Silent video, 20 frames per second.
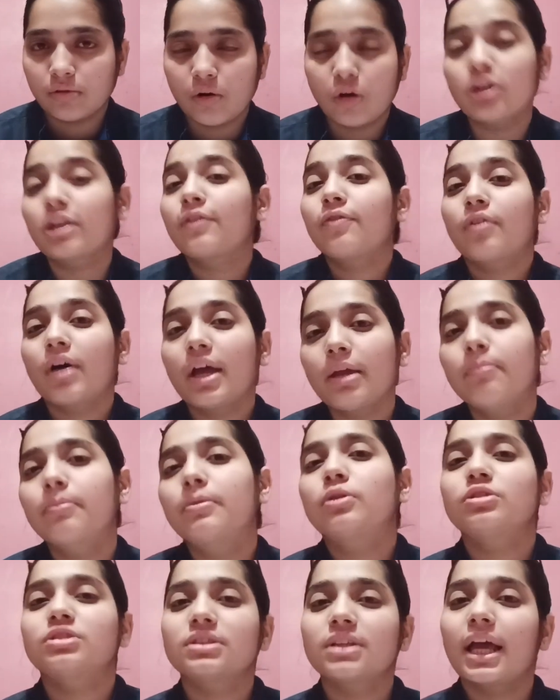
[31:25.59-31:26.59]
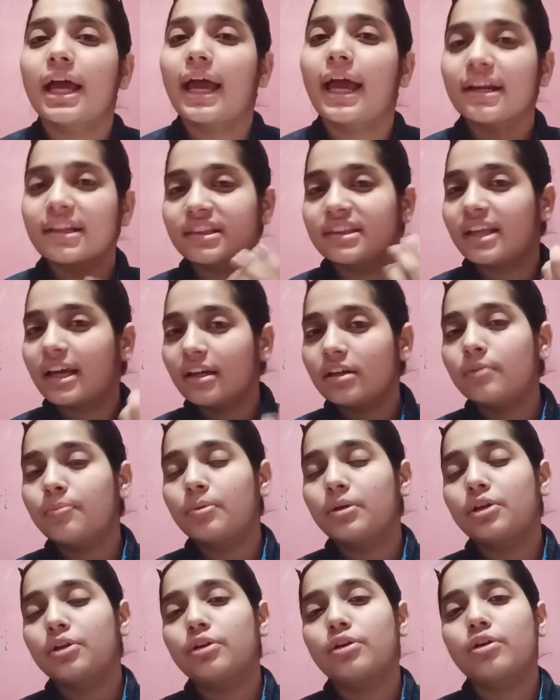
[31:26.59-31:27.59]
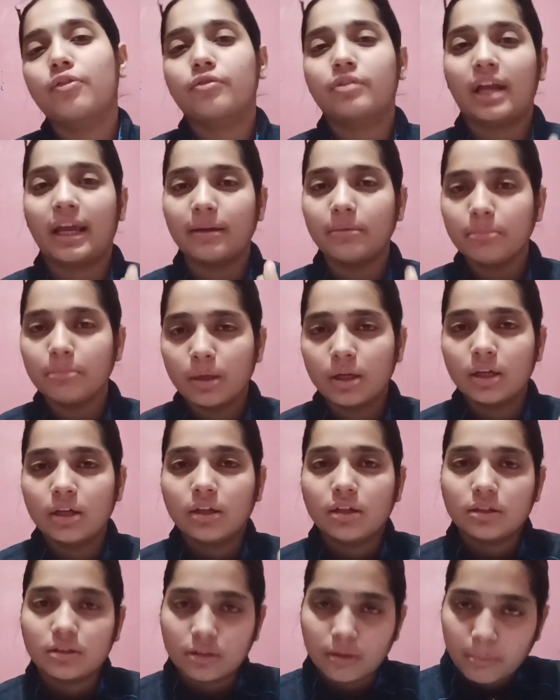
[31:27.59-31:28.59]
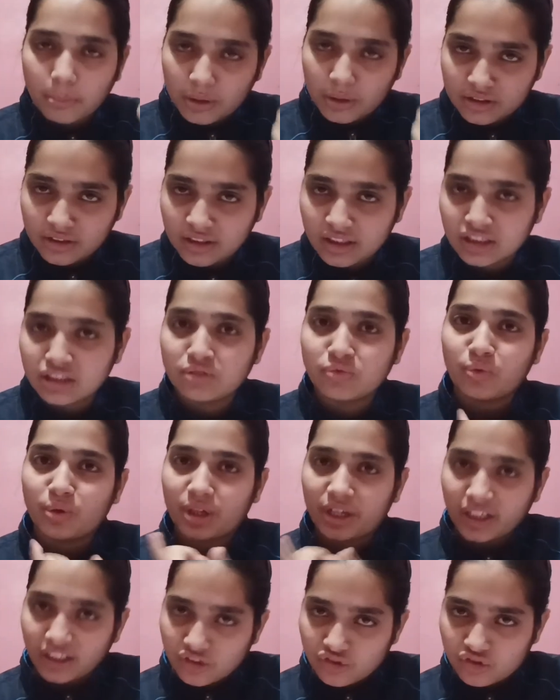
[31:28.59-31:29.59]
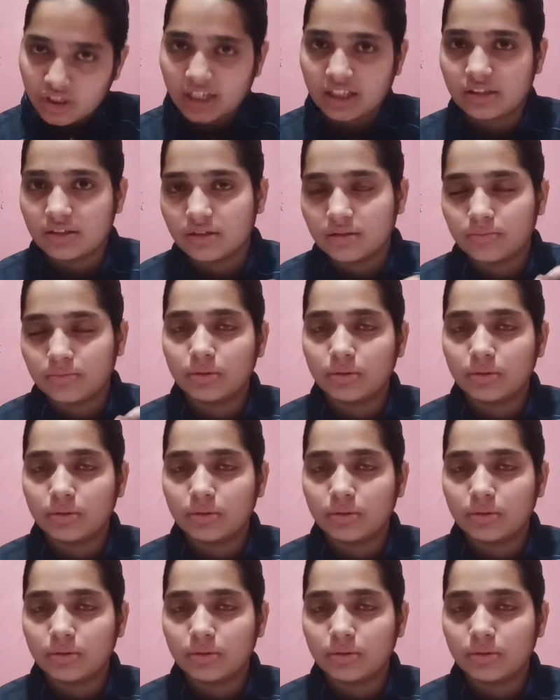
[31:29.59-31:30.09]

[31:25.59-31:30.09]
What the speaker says: Okay, why? Because at that period of time the mother is feeding child.